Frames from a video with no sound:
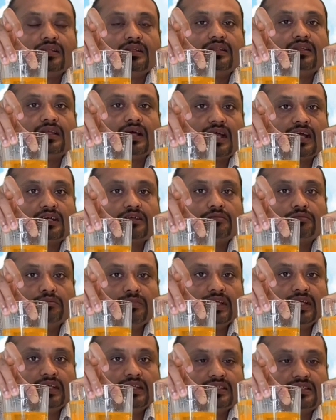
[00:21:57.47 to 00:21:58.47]
That
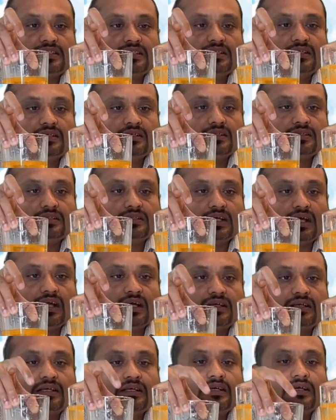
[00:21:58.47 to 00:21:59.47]
means
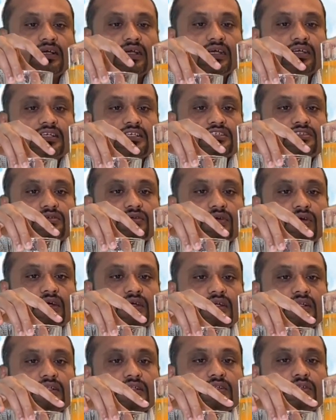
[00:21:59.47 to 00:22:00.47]
that it is
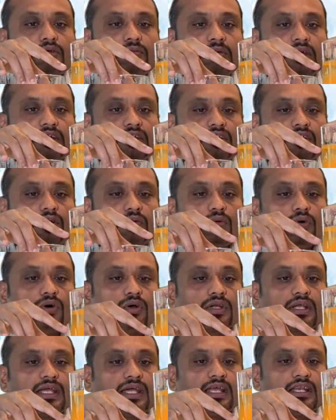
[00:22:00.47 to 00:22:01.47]
not, no matter how
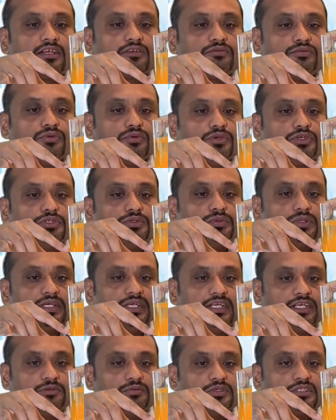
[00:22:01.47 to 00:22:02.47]
organic food you
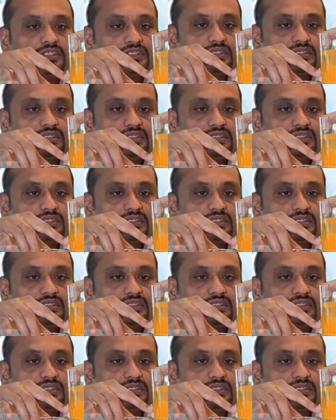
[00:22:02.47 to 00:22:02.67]
eat, which is